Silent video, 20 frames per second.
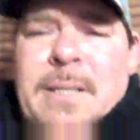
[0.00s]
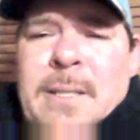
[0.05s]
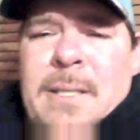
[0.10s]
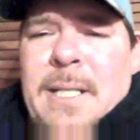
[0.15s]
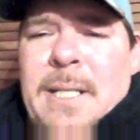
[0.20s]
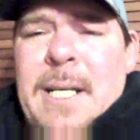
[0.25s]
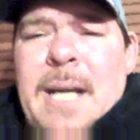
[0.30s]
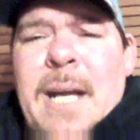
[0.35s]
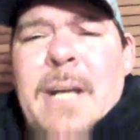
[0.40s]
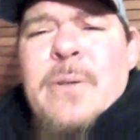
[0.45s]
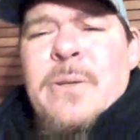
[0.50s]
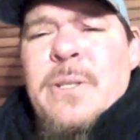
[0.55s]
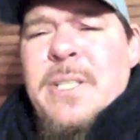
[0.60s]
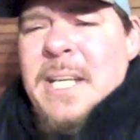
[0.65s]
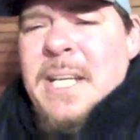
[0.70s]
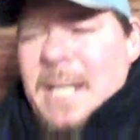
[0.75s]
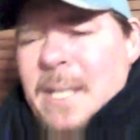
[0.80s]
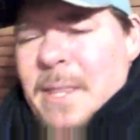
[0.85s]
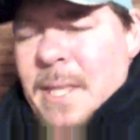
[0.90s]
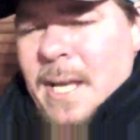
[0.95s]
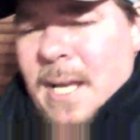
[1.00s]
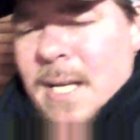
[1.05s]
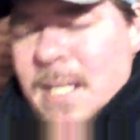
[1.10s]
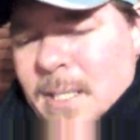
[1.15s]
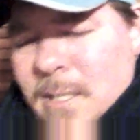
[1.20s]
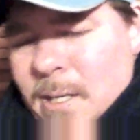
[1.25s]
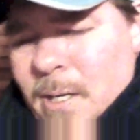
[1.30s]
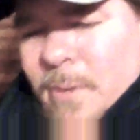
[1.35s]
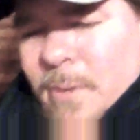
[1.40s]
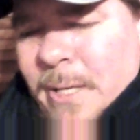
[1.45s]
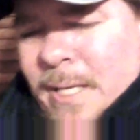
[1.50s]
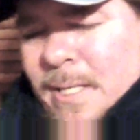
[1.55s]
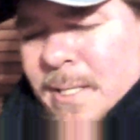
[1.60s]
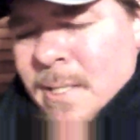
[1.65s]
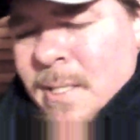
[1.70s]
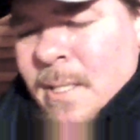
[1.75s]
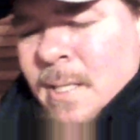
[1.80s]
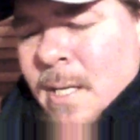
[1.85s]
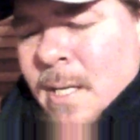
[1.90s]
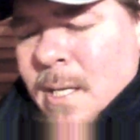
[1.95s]
And I understand that, you know,
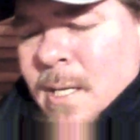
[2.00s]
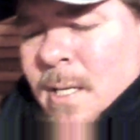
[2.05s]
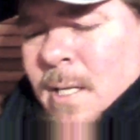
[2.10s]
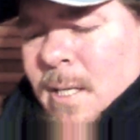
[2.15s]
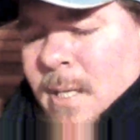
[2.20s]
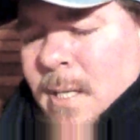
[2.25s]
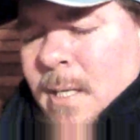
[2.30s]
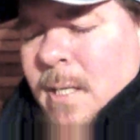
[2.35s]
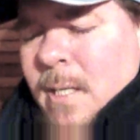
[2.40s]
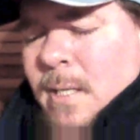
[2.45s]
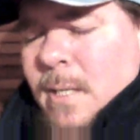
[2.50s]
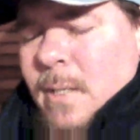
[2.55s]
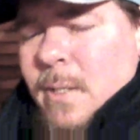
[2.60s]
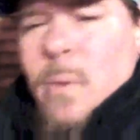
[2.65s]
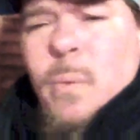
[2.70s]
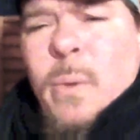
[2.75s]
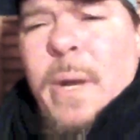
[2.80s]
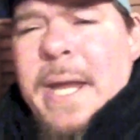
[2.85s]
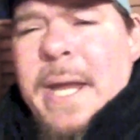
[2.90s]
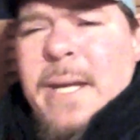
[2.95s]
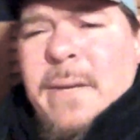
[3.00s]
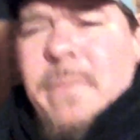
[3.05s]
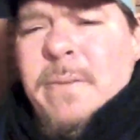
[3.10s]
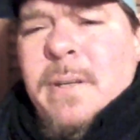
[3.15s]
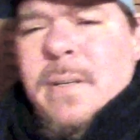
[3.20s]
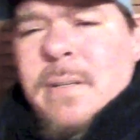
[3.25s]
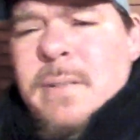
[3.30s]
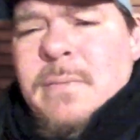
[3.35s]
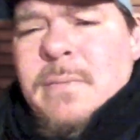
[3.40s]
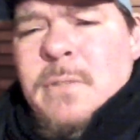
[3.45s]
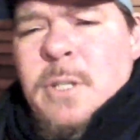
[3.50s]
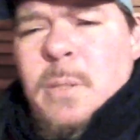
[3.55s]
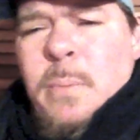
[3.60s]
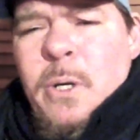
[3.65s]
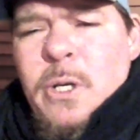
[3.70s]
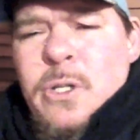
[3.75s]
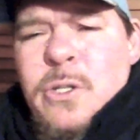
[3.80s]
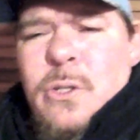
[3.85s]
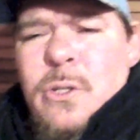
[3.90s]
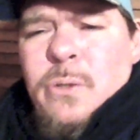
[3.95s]
that's the way
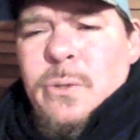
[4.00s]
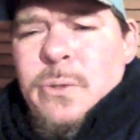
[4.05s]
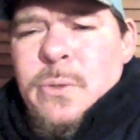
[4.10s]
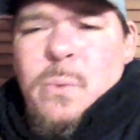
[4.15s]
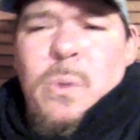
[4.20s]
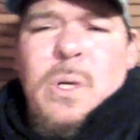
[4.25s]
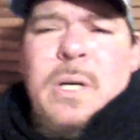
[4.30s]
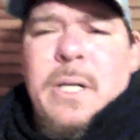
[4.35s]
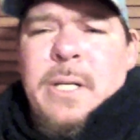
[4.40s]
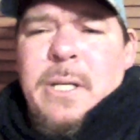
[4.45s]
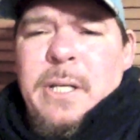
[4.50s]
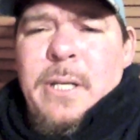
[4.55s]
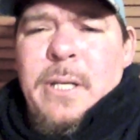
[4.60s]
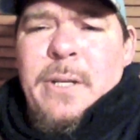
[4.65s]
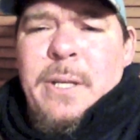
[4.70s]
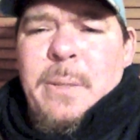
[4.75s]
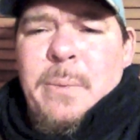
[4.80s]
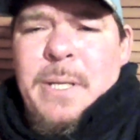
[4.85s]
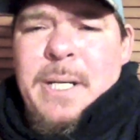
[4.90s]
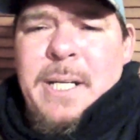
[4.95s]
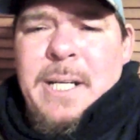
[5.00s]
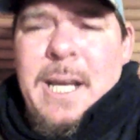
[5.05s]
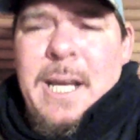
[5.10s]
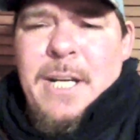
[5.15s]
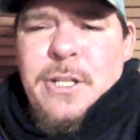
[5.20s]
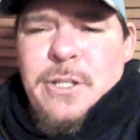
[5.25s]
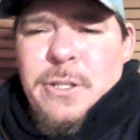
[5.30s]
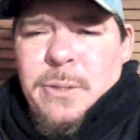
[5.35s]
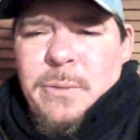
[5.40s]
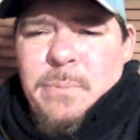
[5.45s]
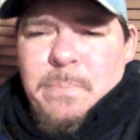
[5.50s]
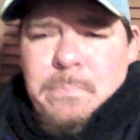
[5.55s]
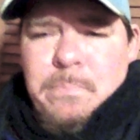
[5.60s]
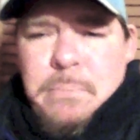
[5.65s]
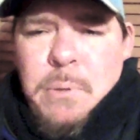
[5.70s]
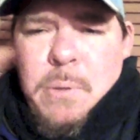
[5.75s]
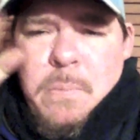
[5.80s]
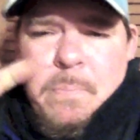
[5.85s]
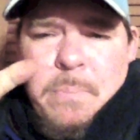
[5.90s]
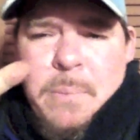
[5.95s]
commercials work. You know, they want to catch you.
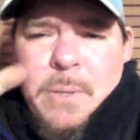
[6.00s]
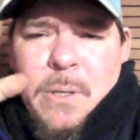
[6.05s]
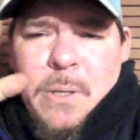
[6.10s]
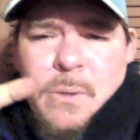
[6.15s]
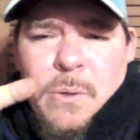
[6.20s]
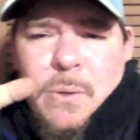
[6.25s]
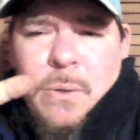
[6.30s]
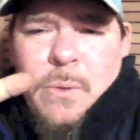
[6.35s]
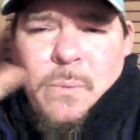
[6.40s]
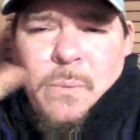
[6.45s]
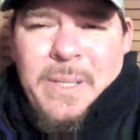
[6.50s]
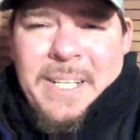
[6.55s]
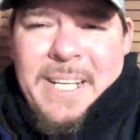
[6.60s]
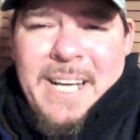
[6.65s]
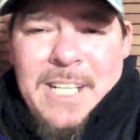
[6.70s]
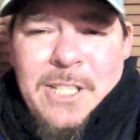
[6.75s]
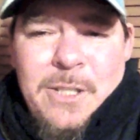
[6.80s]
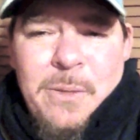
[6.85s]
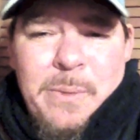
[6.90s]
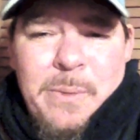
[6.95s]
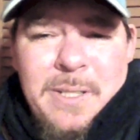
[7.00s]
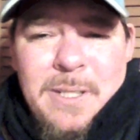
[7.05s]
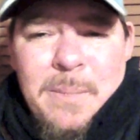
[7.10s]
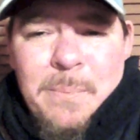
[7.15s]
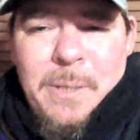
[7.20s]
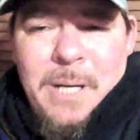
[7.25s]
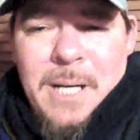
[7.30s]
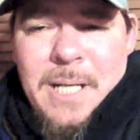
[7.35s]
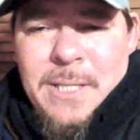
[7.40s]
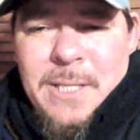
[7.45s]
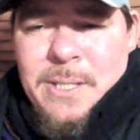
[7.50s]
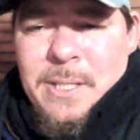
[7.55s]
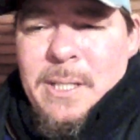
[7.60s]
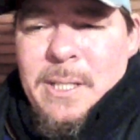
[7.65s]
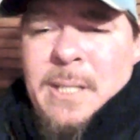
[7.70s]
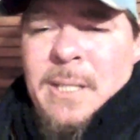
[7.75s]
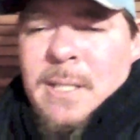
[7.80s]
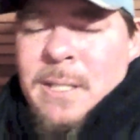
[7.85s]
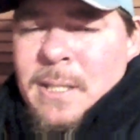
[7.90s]
Boop. Oh, we got you. We surprised you.